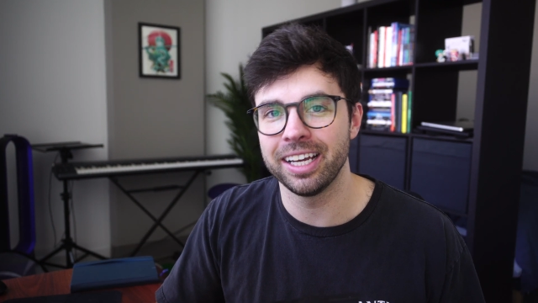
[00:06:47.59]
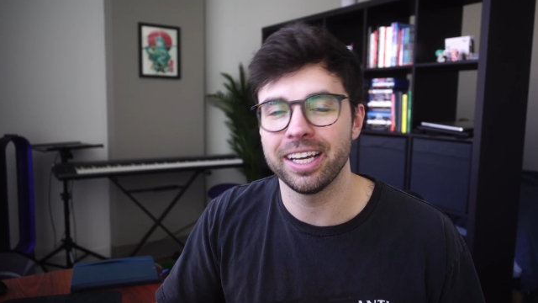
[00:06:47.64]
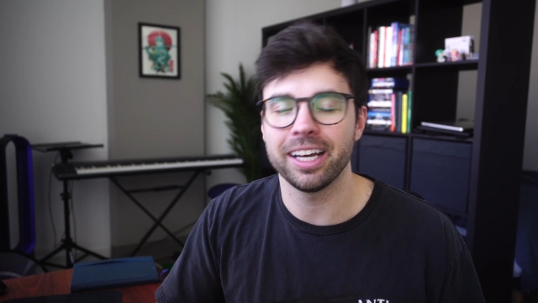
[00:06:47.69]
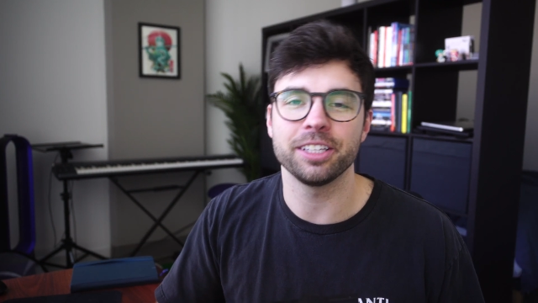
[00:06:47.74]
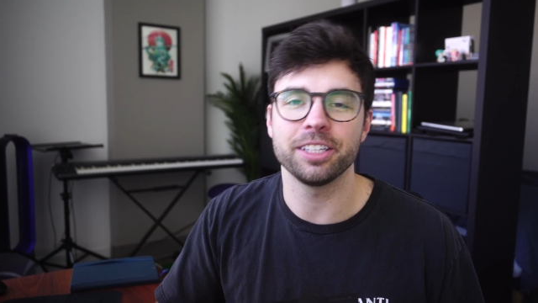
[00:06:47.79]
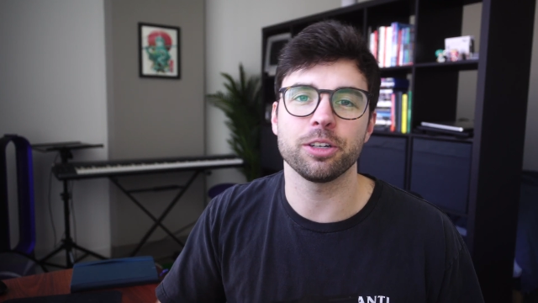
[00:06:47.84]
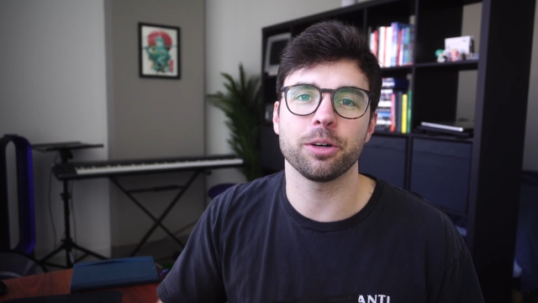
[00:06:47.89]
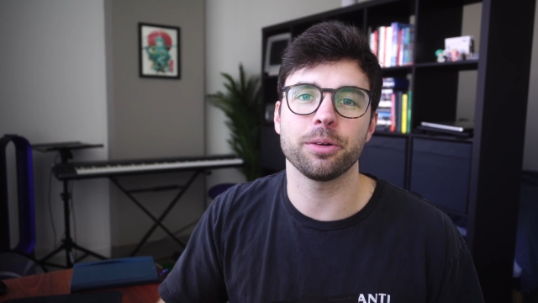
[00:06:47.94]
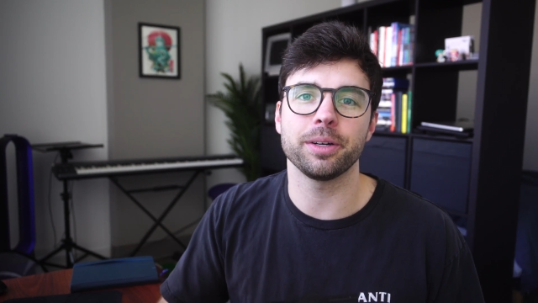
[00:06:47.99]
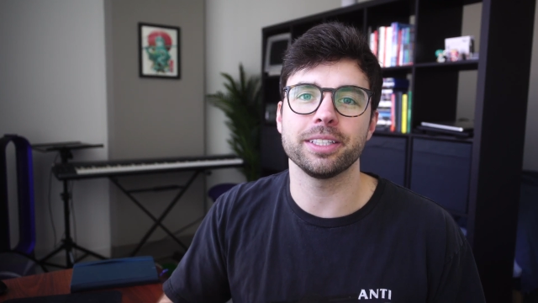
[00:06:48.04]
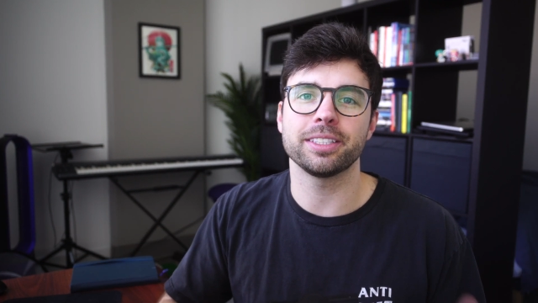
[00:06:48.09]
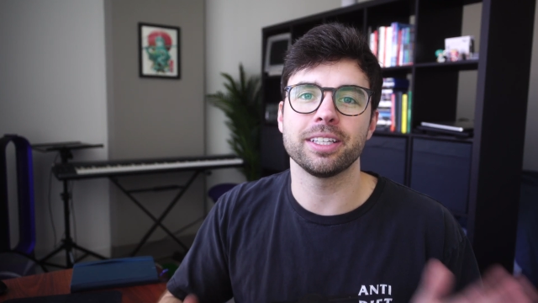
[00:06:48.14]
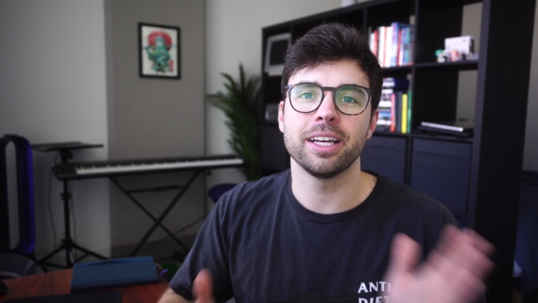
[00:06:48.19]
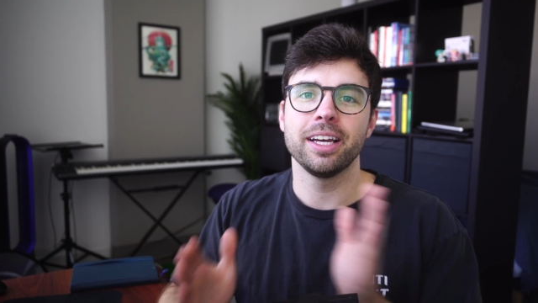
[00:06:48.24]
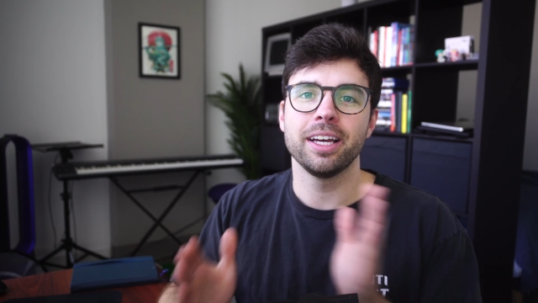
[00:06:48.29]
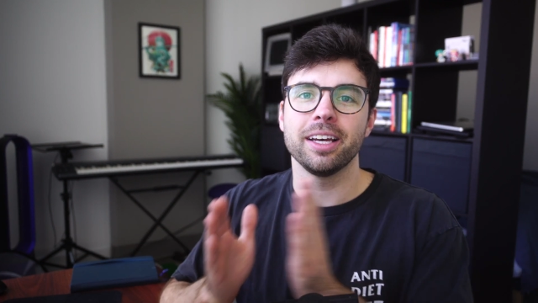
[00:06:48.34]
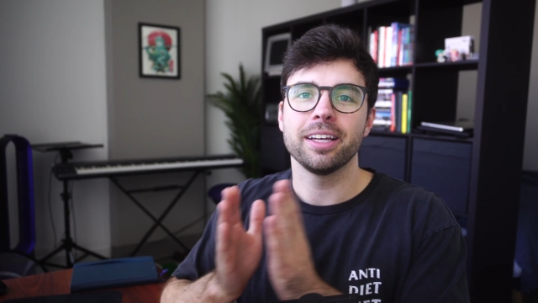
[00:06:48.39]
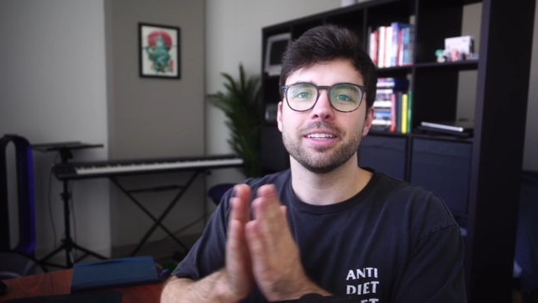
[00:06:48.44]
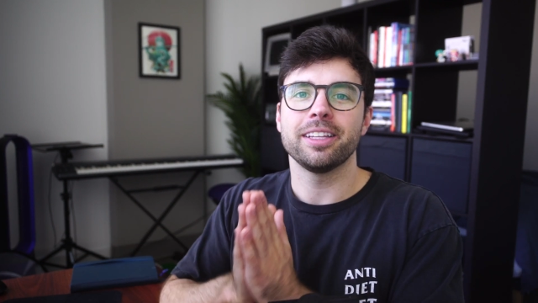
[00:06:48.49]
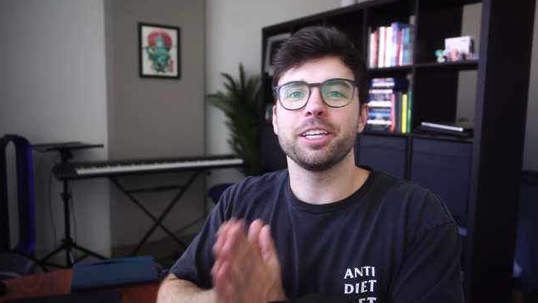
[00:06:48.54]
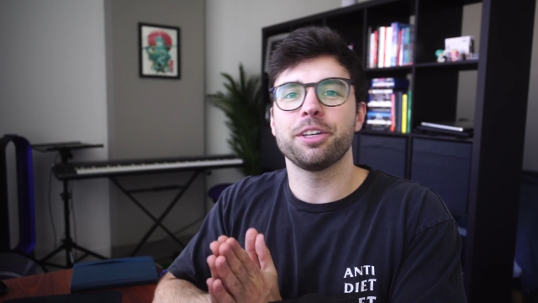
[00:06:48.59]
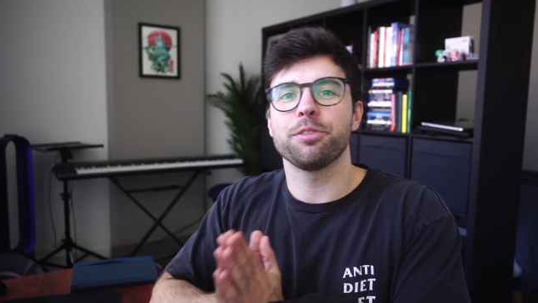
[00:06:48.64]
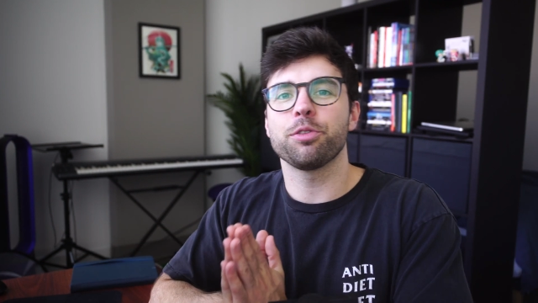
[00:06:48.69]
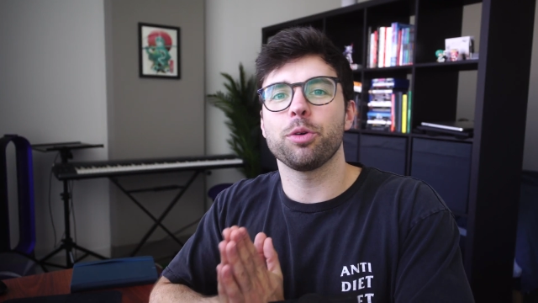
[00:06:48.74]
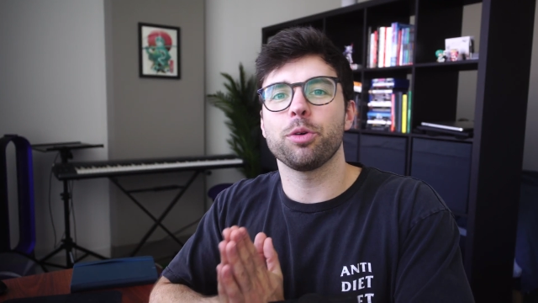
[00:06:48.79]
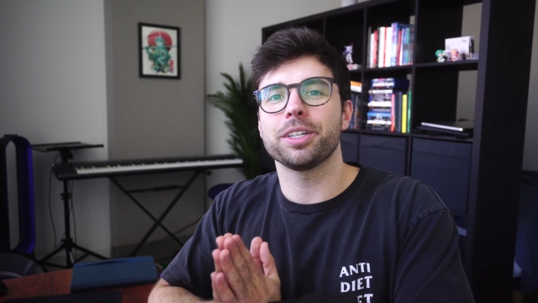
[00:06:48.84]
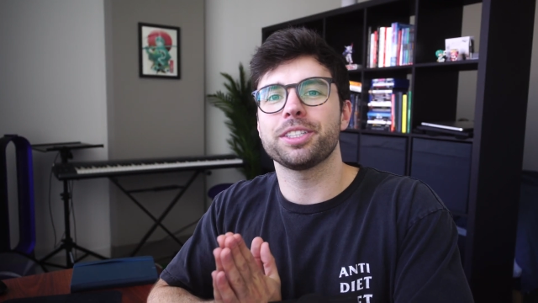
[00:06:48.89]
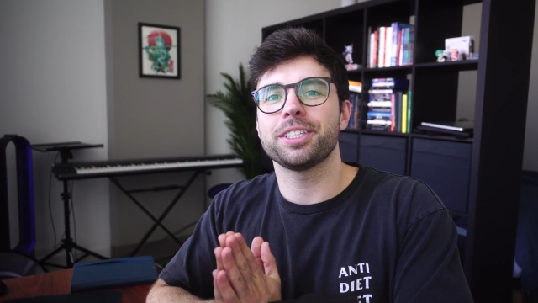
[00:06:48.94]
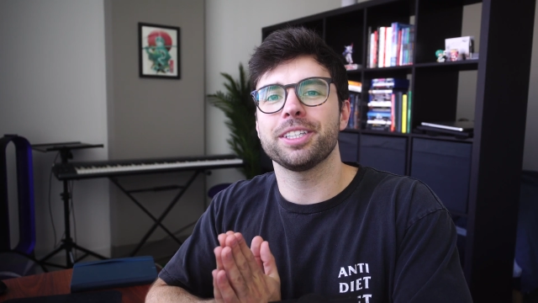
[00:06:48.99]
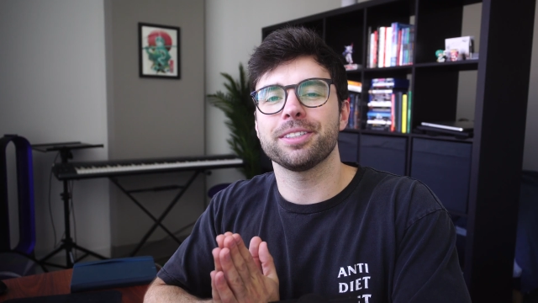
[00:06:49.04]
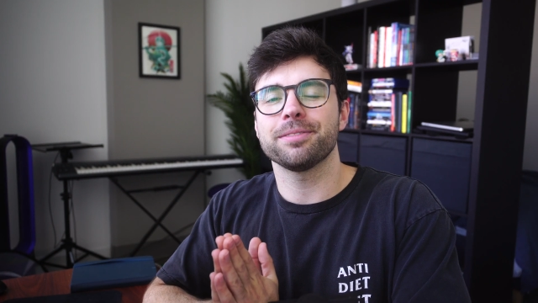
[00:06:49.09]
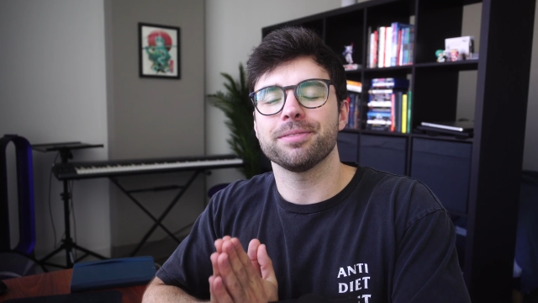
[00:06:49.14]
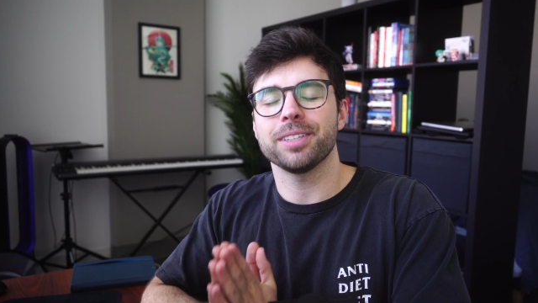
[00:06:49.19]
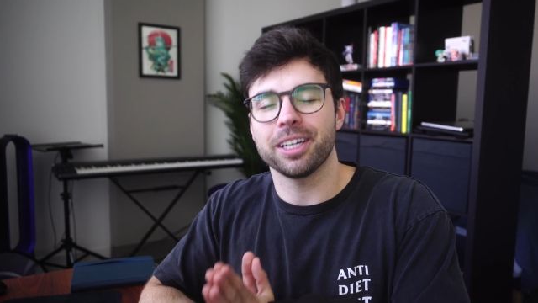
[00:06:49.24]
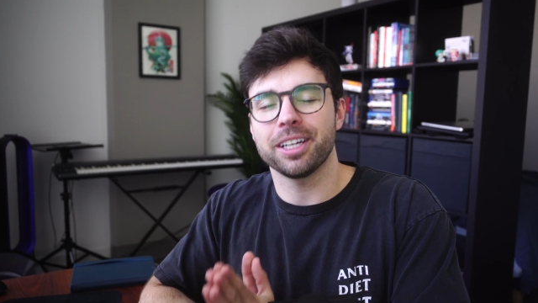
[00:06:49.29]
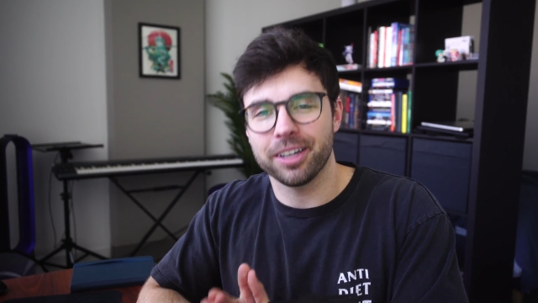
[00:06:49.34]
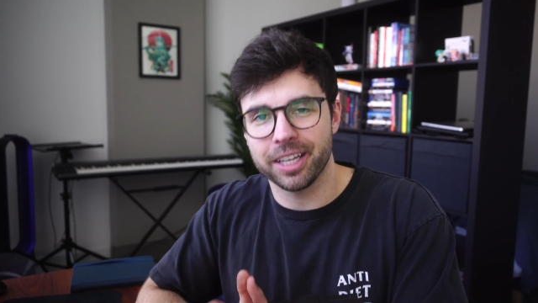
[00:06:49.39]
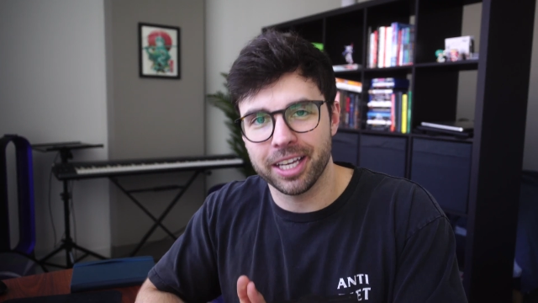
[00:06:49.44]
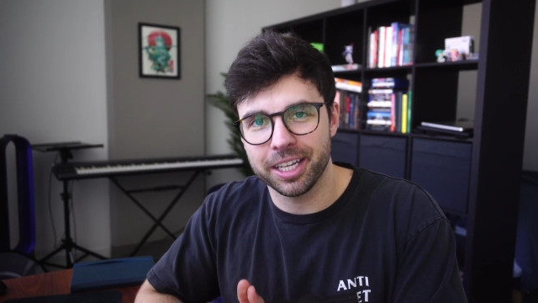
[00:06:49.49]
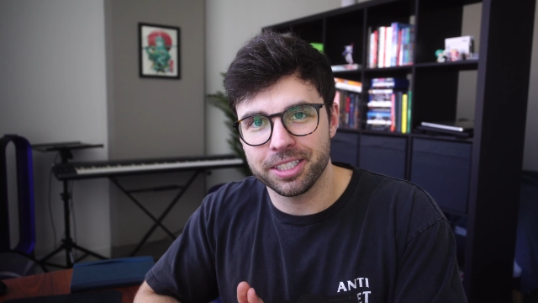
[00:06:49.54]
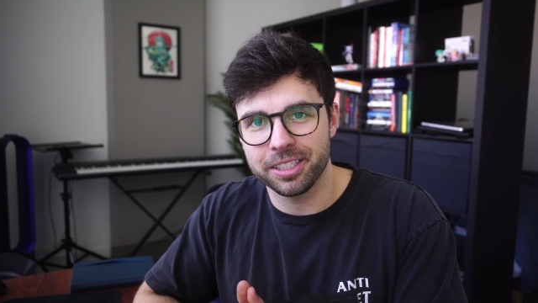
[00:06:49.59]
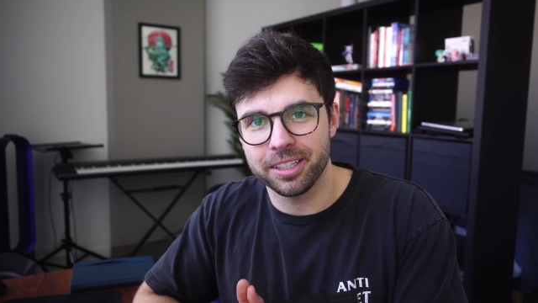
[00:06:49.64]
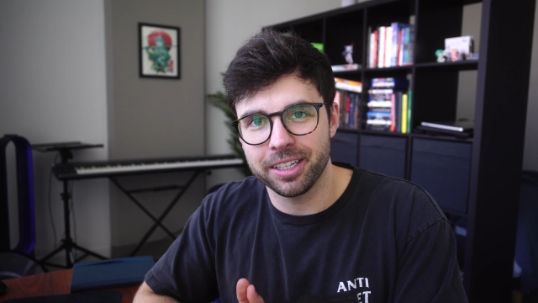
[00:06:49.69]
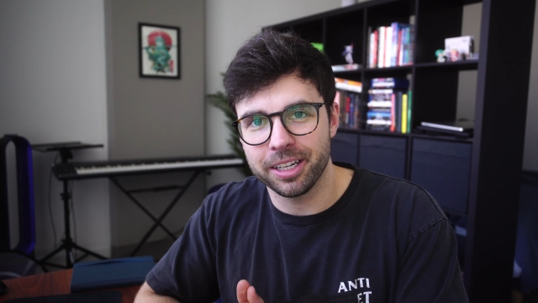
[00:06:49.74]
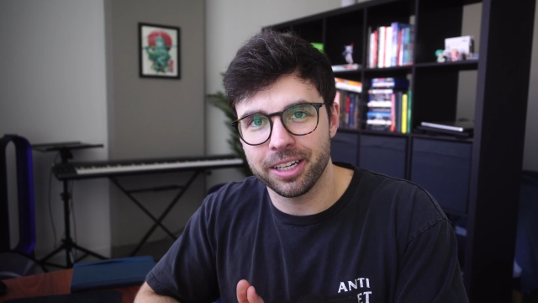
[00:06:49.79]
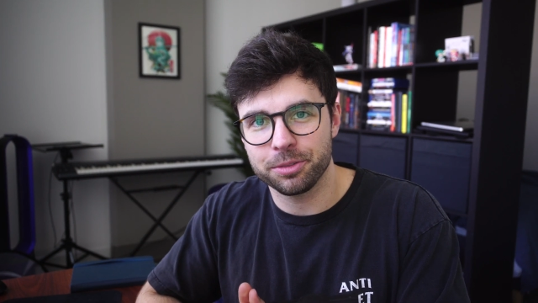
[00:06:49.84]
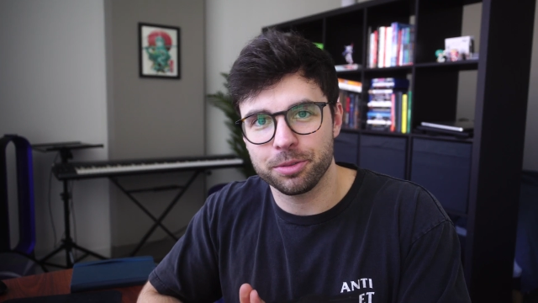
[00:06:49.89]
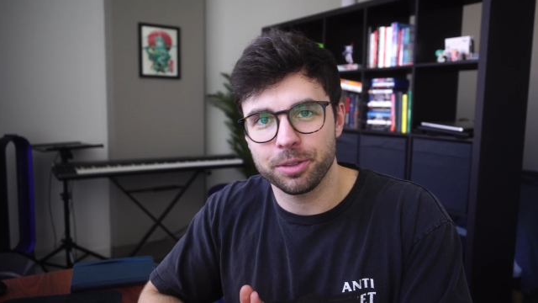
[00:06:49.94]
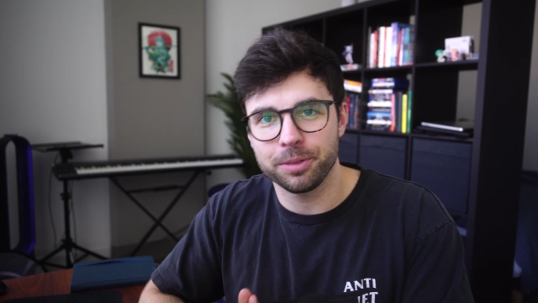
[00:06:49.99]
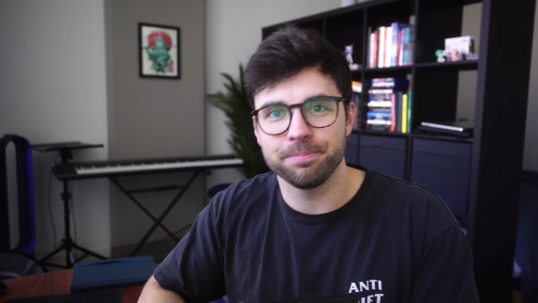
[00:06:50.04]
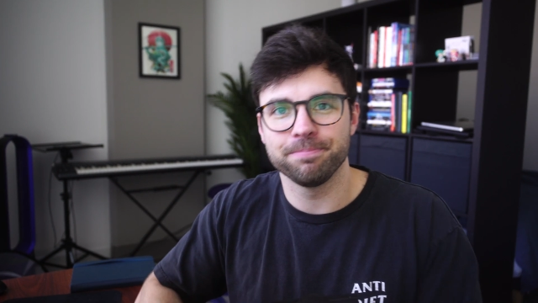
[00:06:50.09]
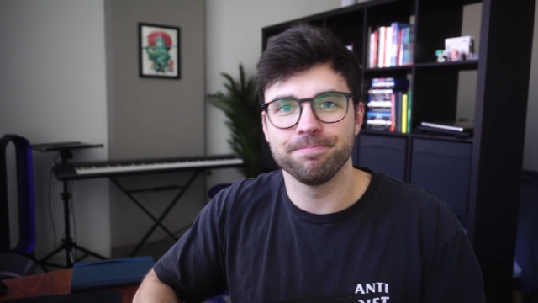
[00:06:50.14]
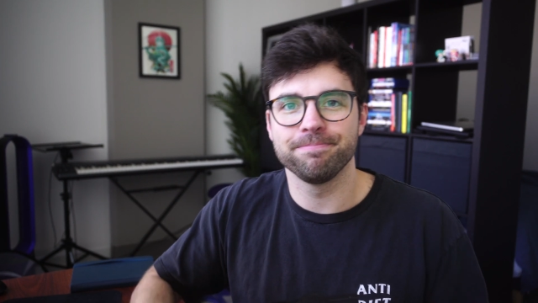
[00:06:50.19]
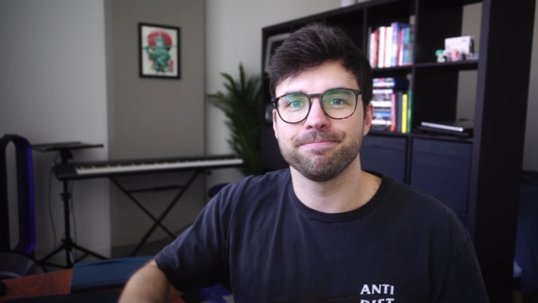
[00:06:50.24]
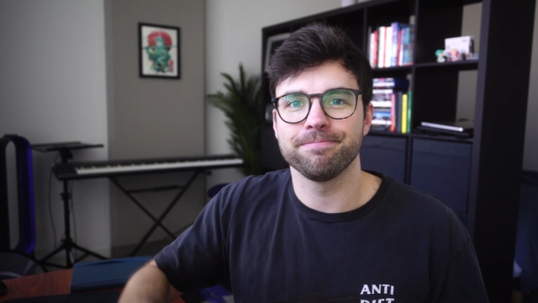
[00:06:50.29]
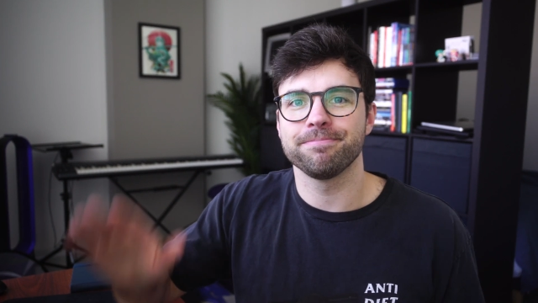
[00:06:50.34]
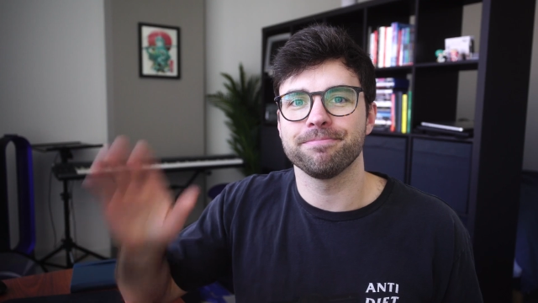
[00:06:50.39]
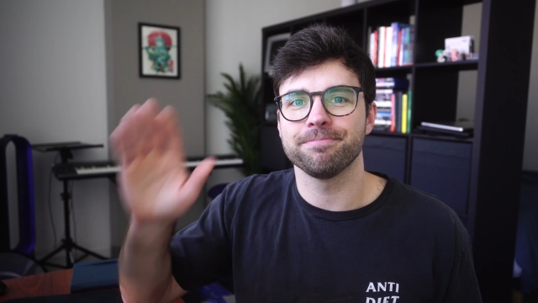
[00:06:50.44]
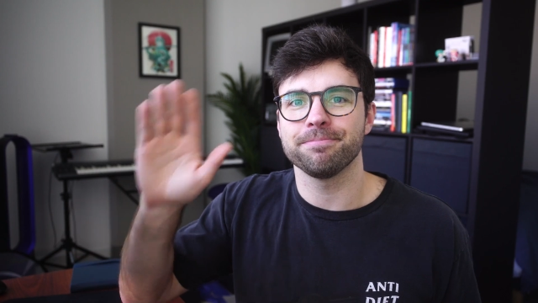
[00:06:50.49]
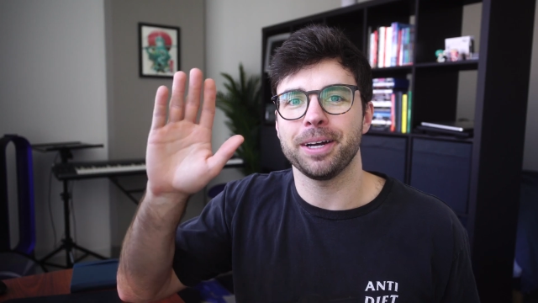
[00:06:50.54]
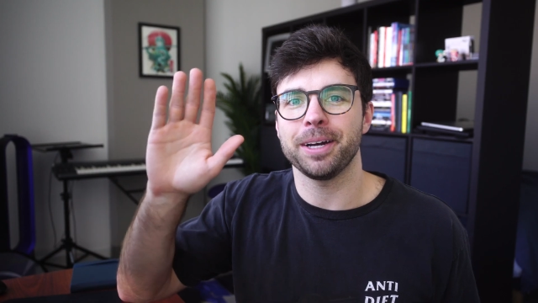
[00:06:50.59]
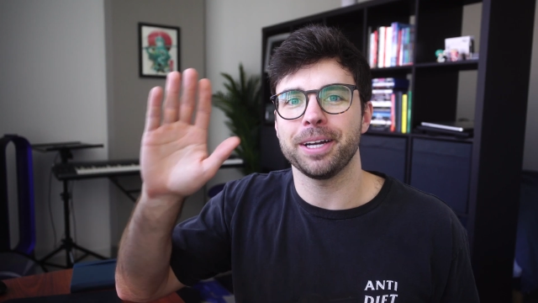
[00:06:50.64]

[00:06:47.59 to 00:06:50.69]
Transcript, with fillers: As always, thank you for watching, and I'll catch you in the next one.